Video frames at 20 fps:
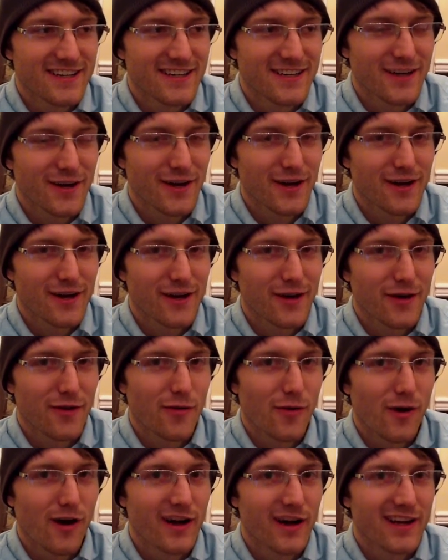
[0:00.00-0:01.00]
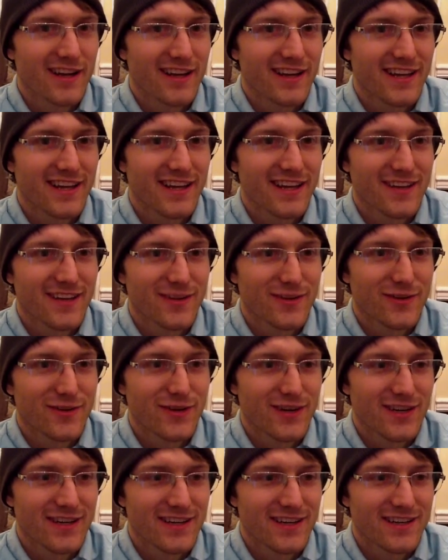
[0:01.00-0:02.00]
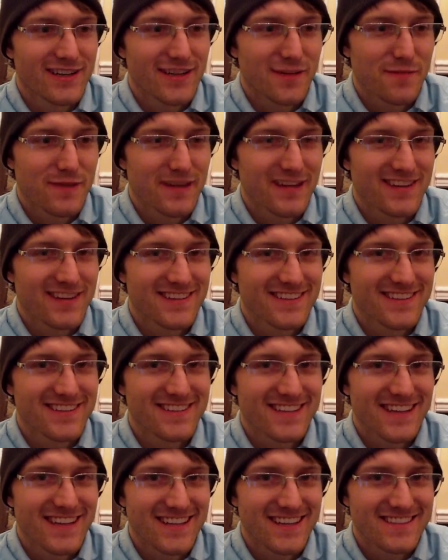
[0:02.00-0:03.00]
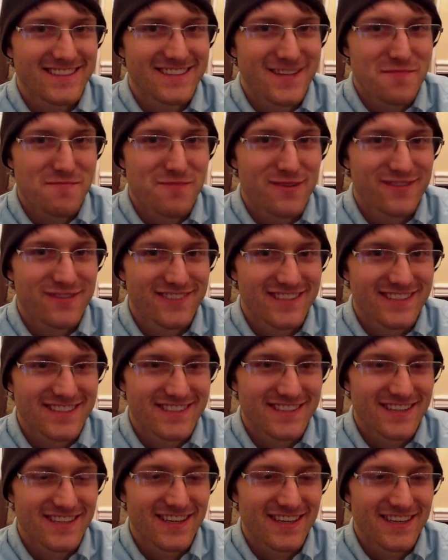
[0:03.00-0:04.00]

Hawaiian kid who let me take a sip of his